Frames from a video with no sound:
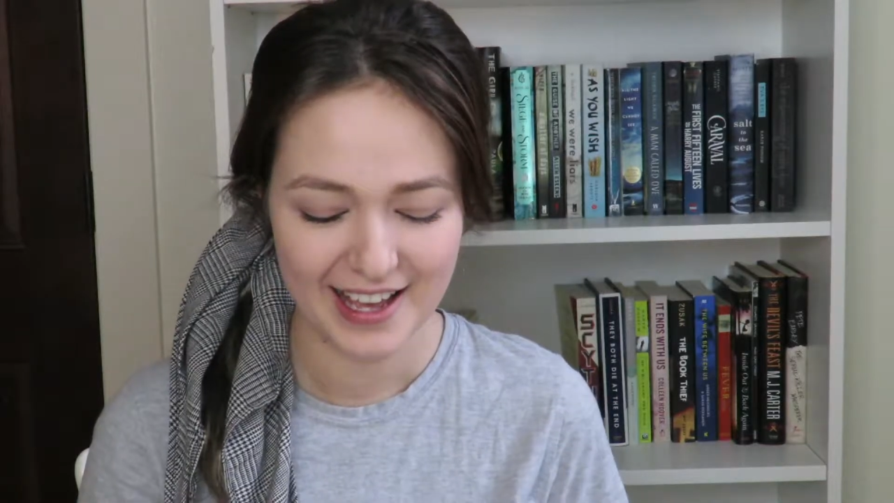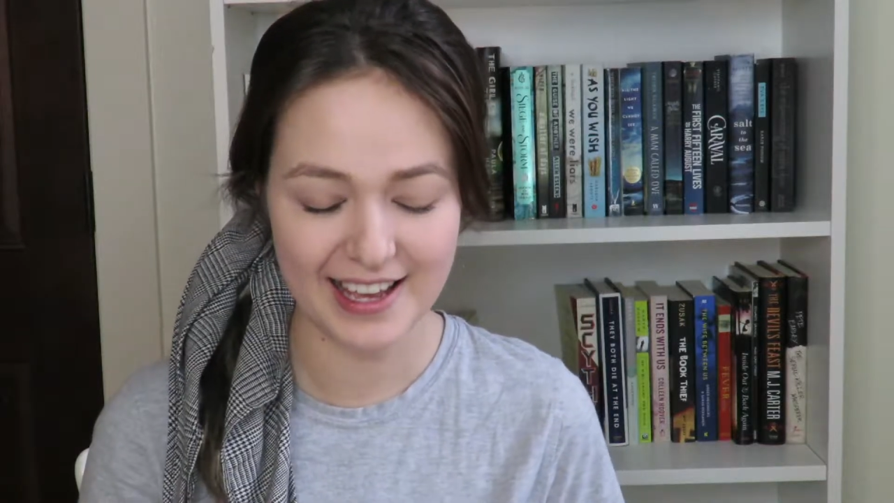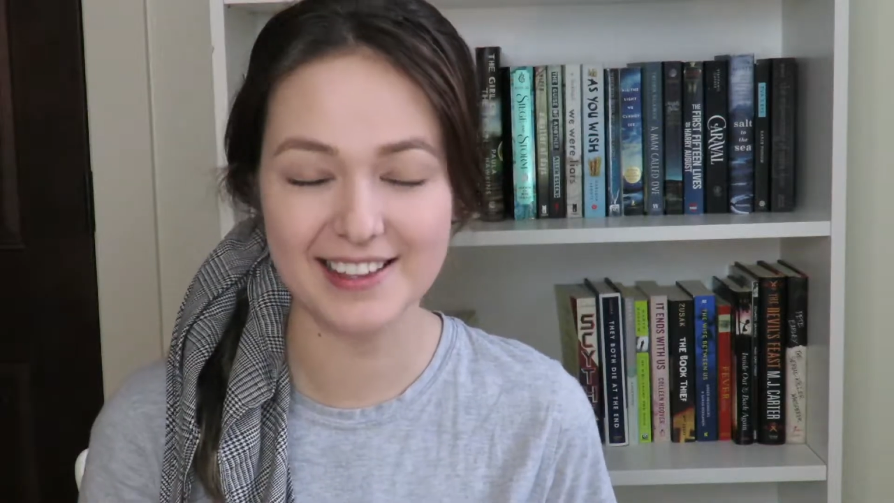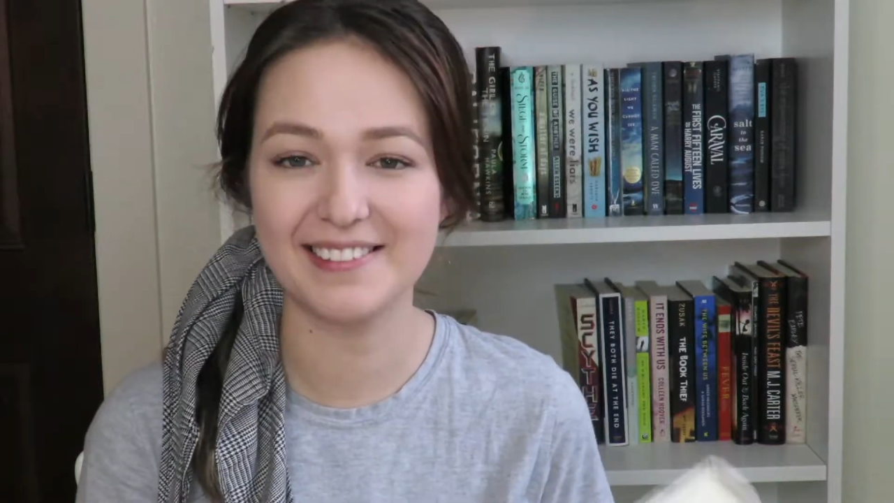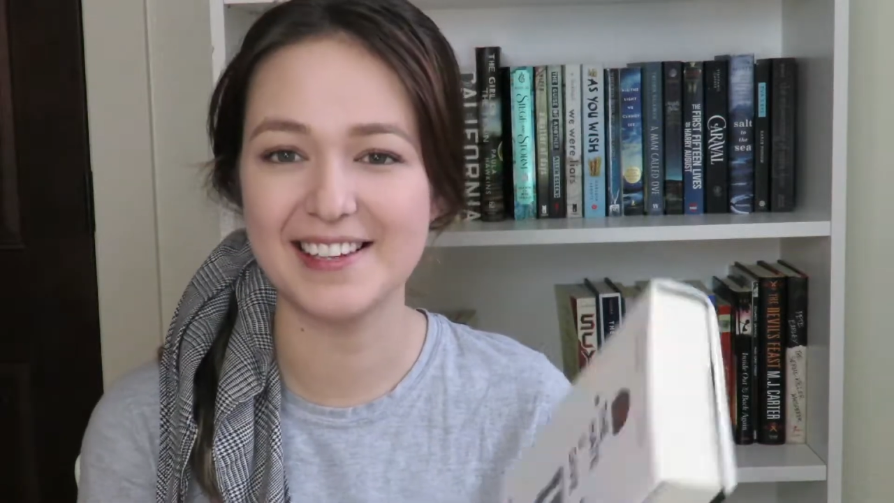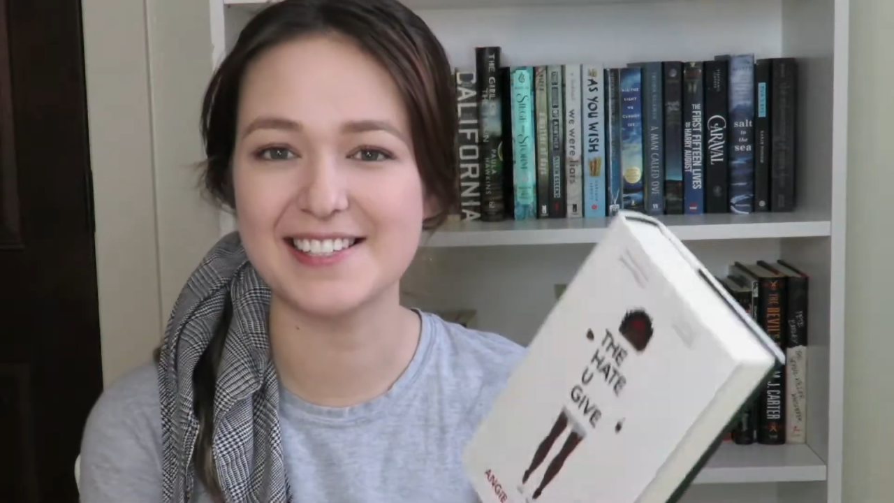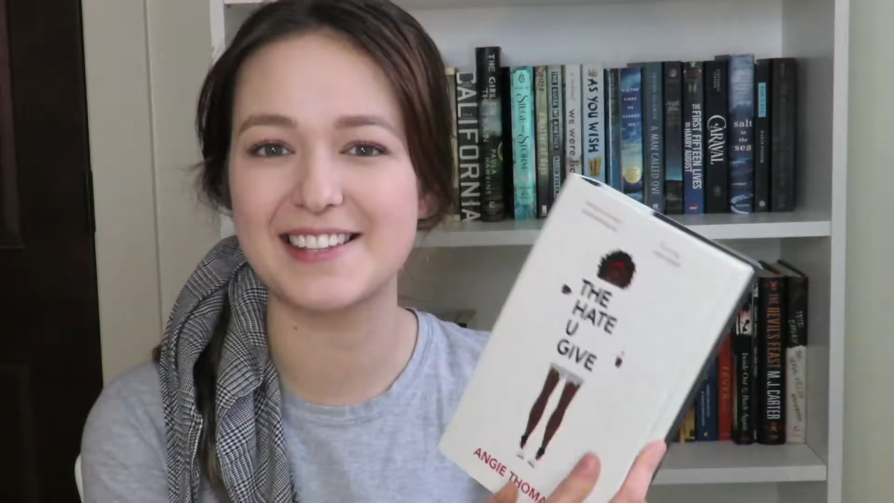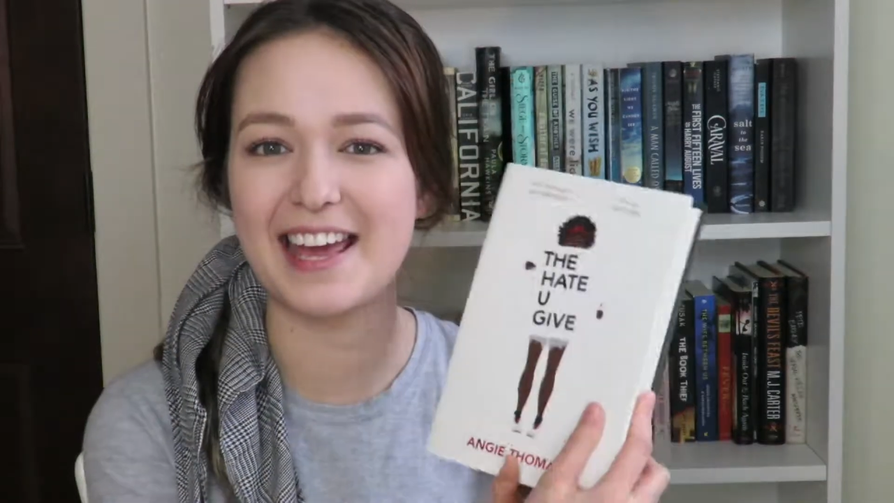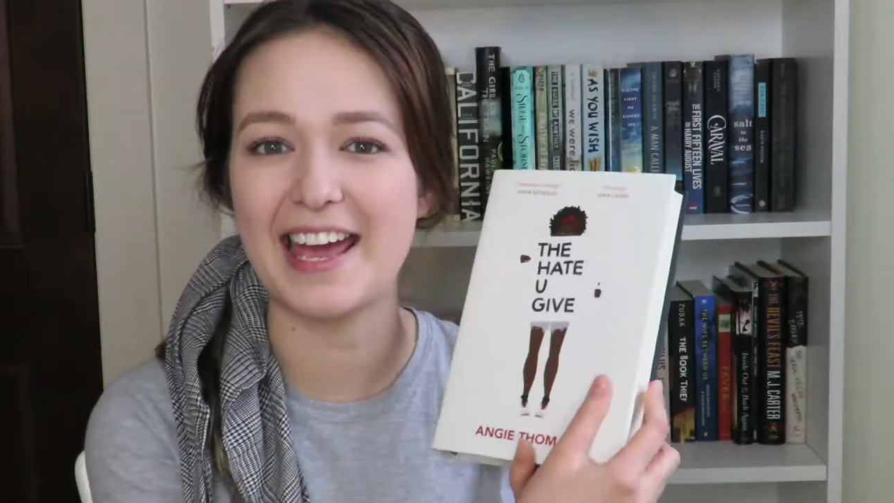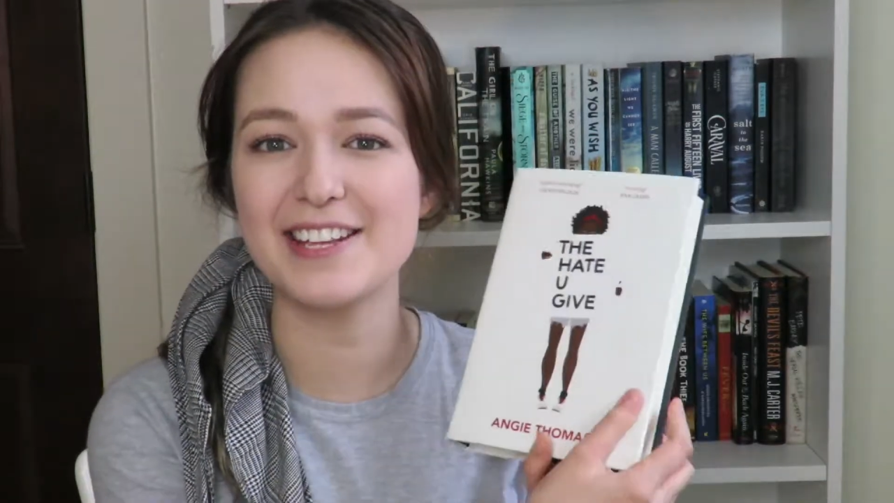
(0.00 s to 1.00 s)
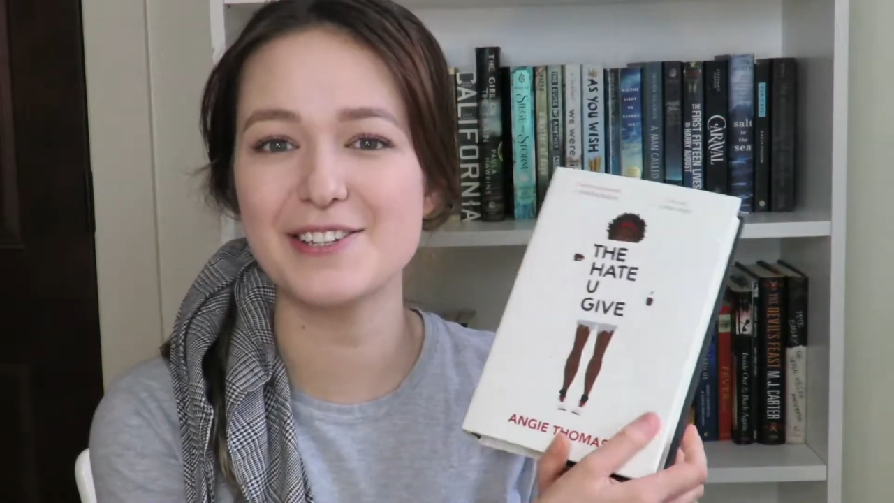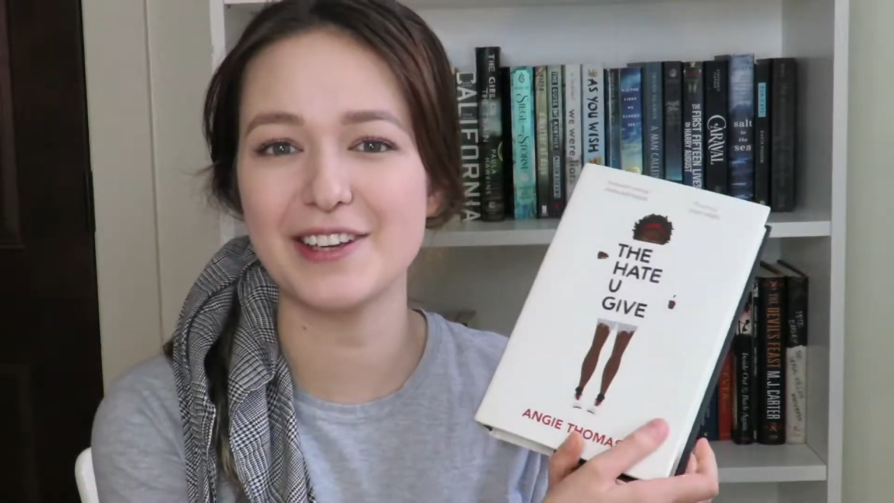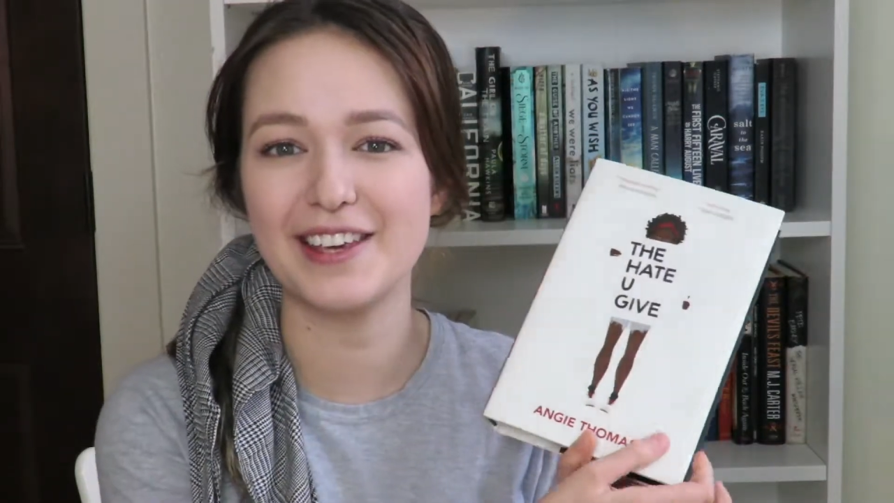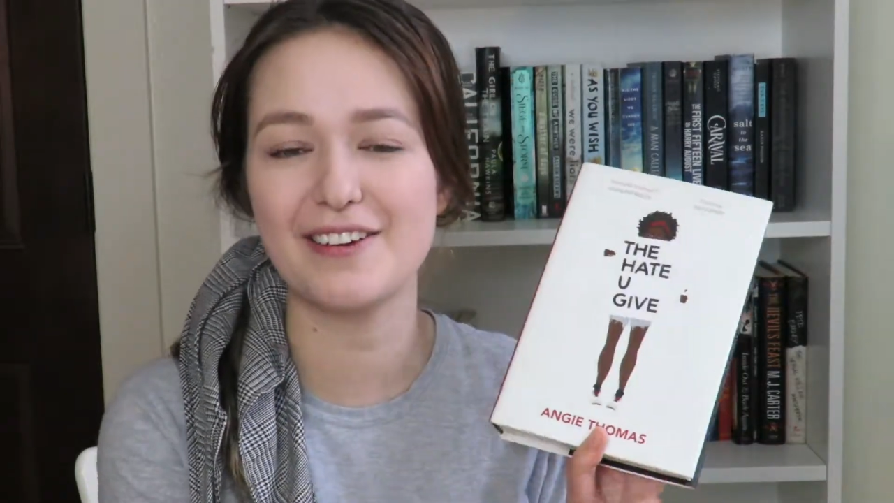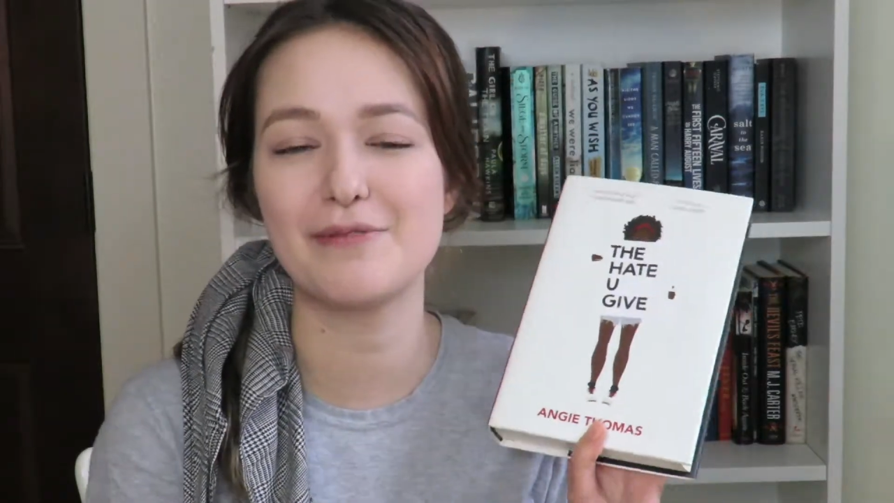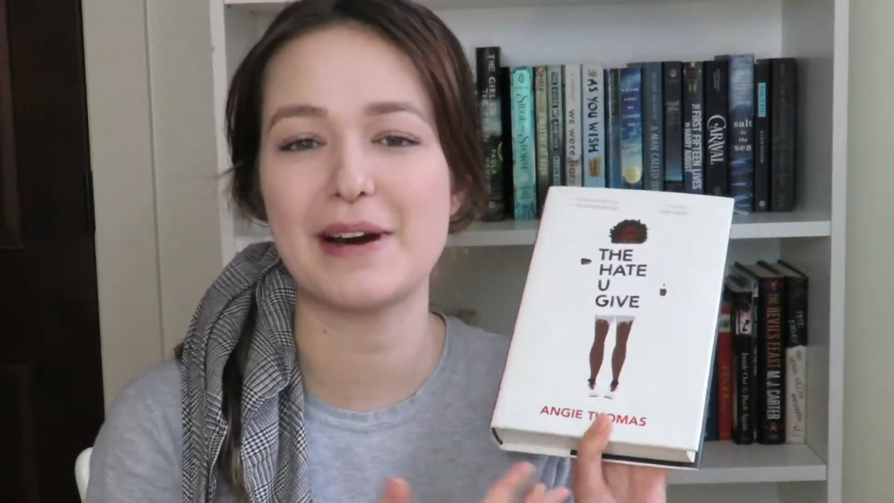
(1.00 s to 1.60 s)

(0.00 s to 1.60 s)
and this DHE Give